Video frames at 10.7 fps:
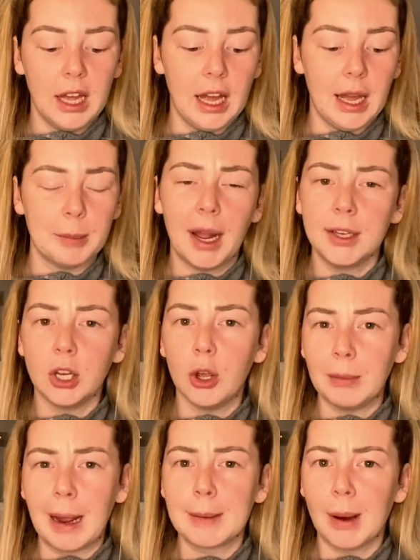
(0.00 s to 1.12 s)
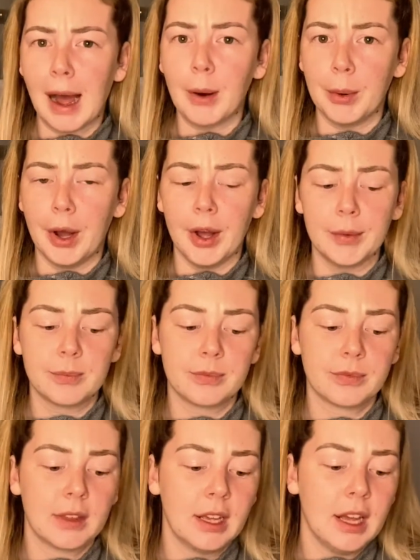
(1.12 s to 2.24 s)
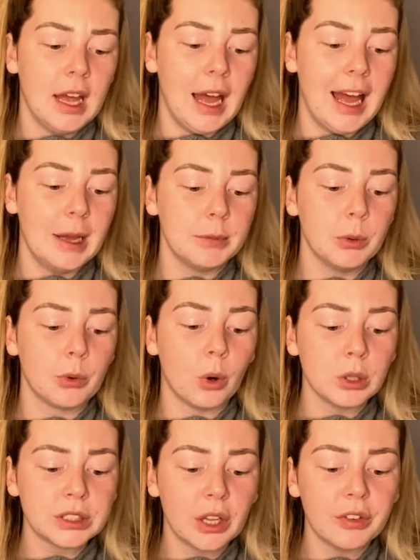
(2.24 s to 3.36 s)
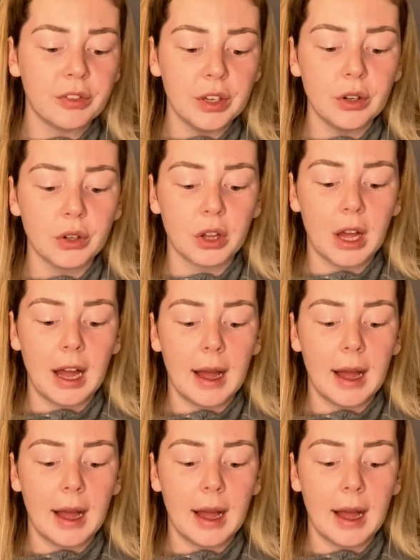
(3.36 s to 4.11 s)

I know my power. You would also feel,